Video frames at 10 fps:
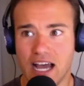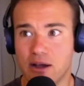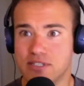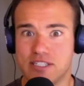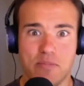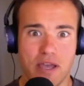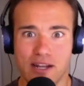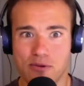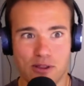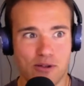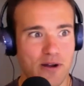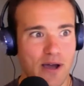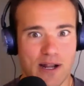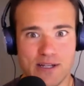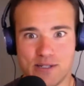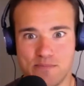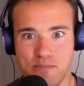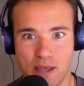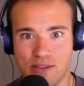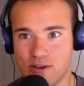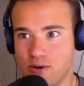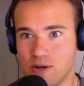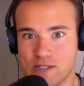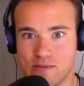I was debating whether or not I should make the course